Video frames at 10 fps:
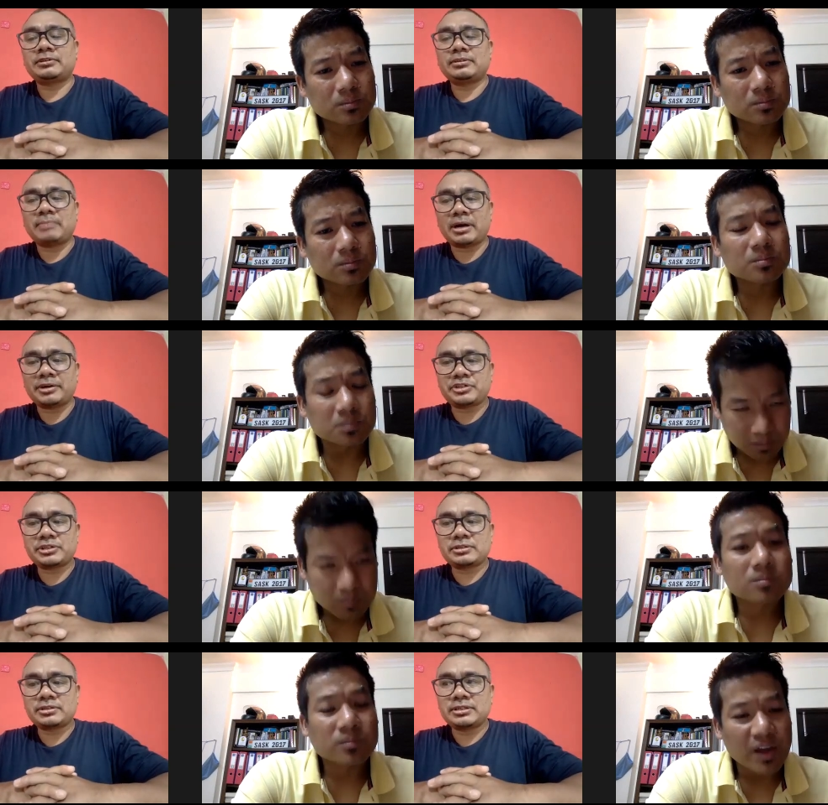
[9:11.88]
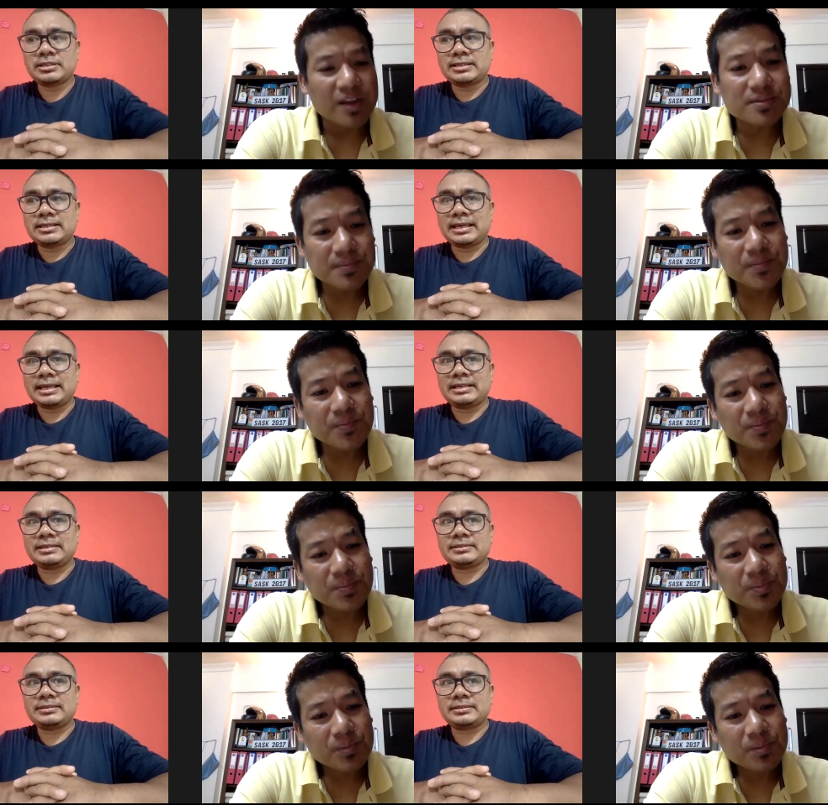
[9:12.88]
Speaker 1: March. Yes.
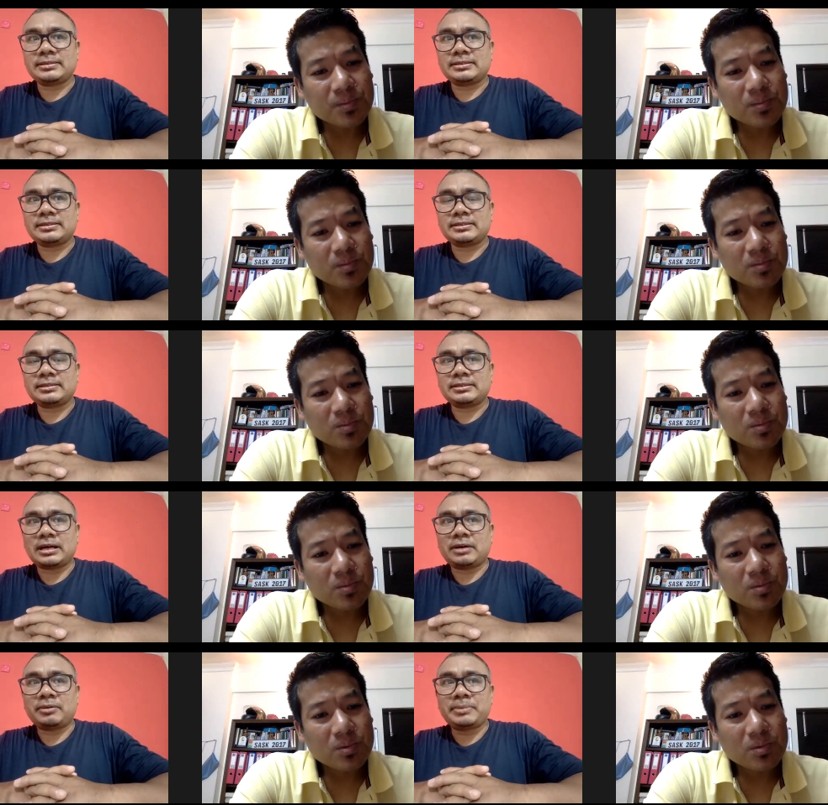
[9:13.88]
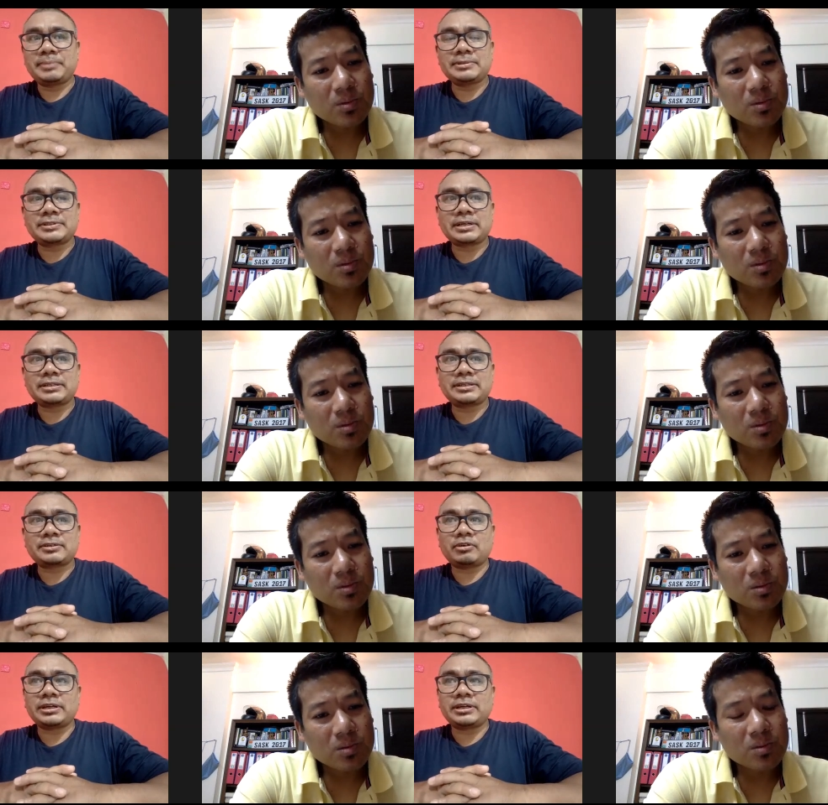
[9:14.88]
And uh, our people started
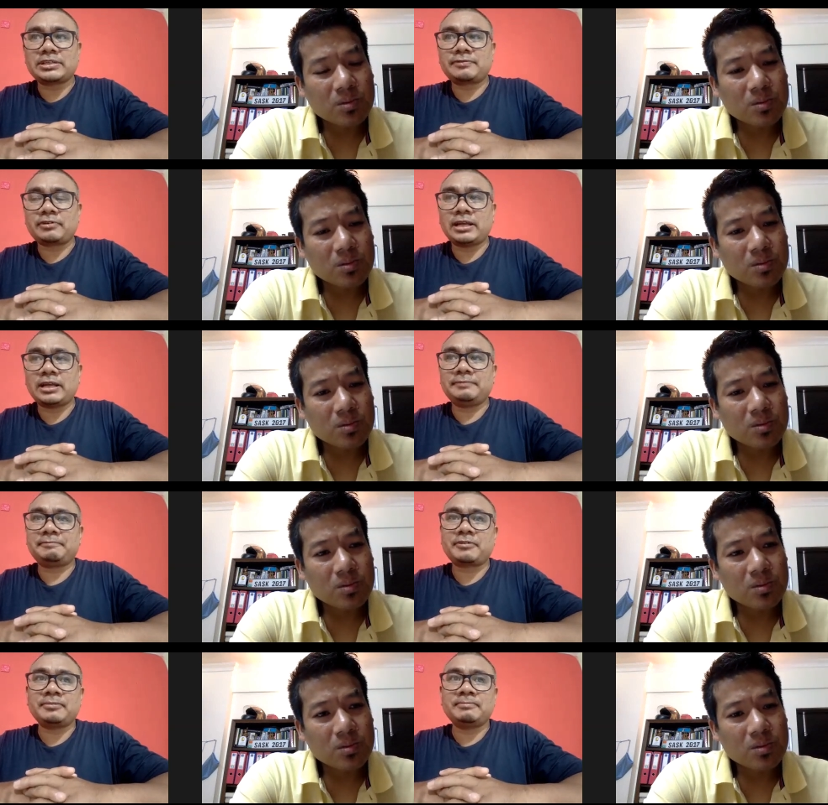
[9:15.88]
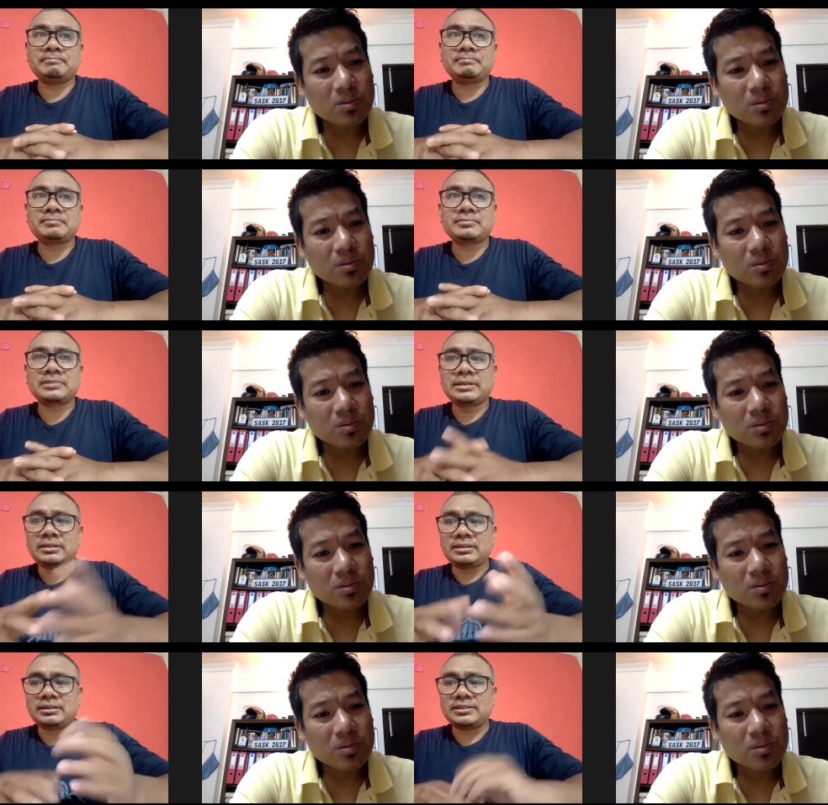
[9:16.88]
calling us for help from
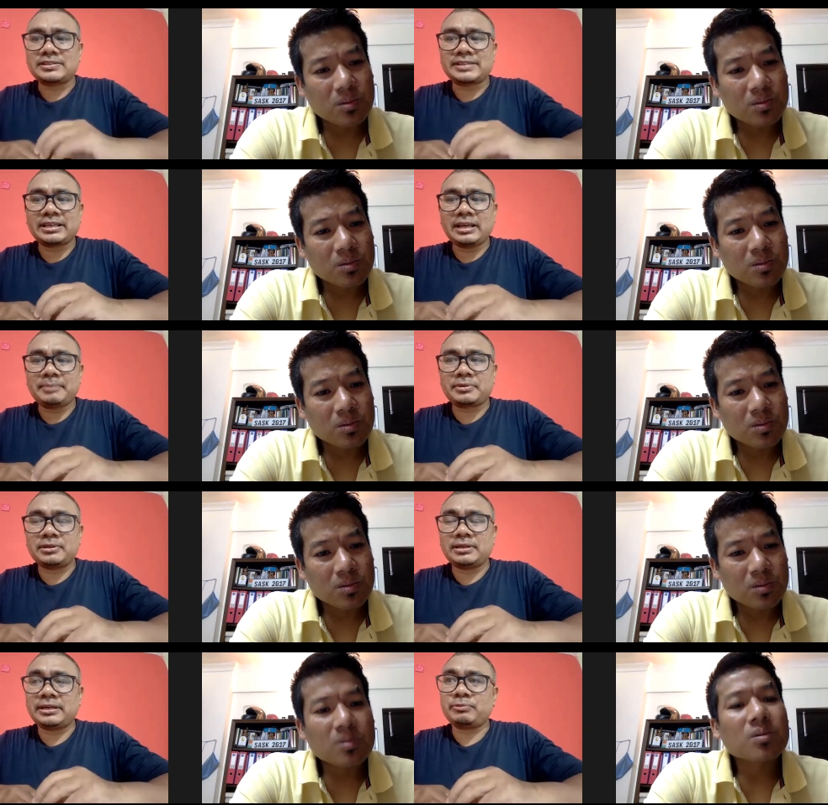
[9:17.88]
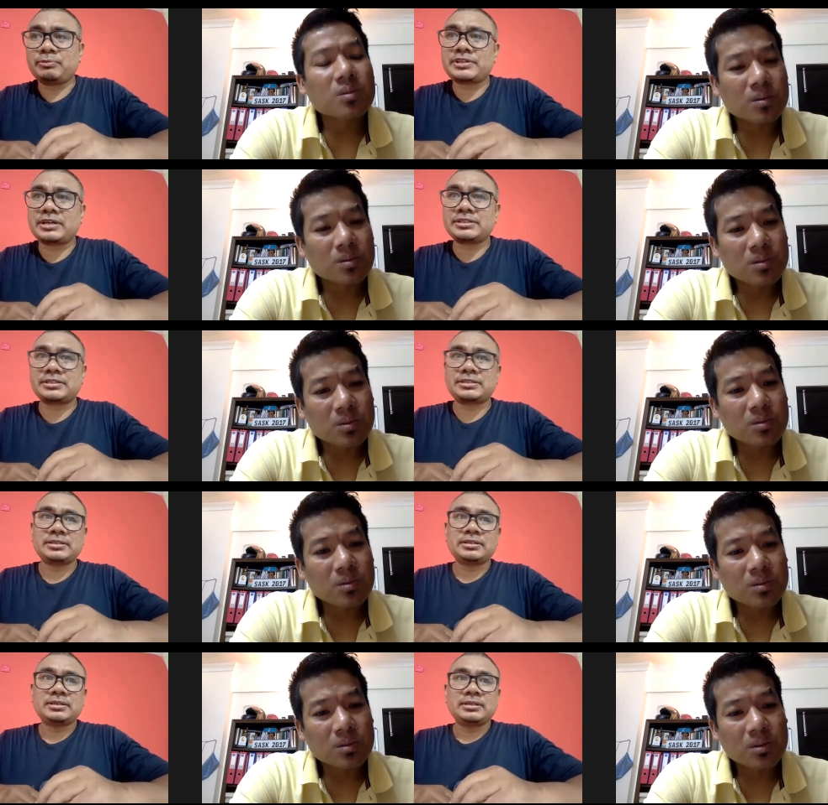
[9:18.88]
uh, 2nd April, and we started
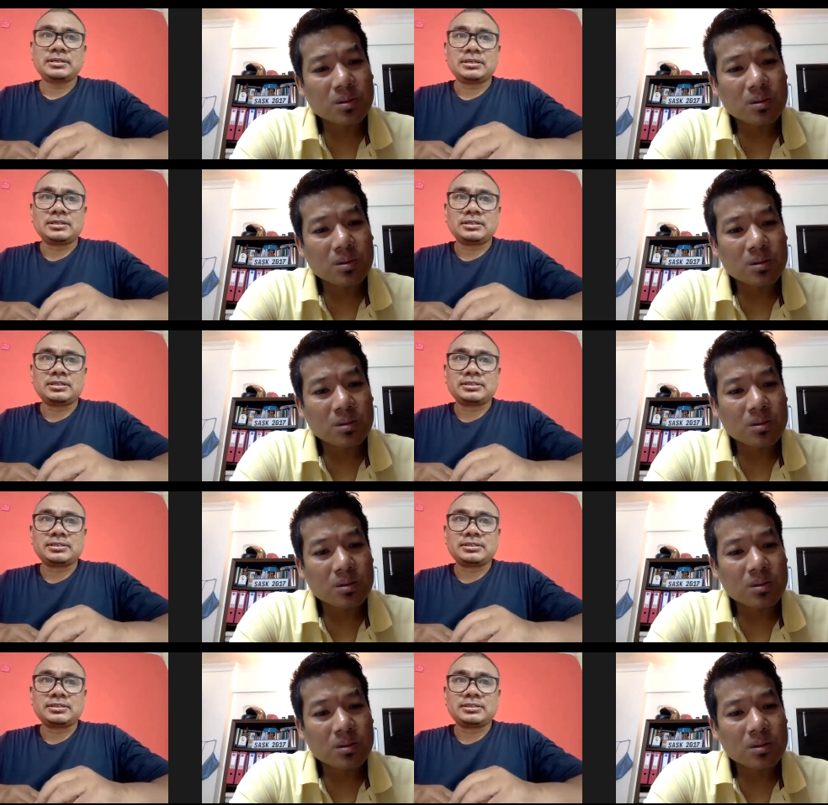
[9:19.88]
uh,